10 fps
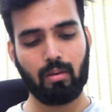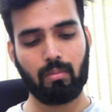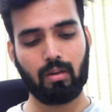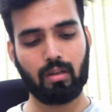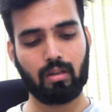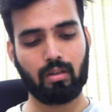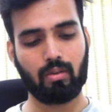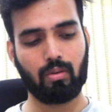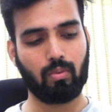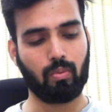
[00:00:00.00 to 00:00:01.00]
But
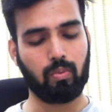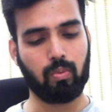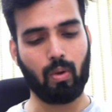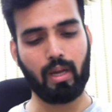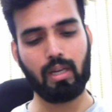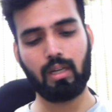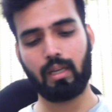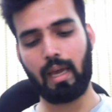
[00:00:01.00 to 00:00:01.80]
while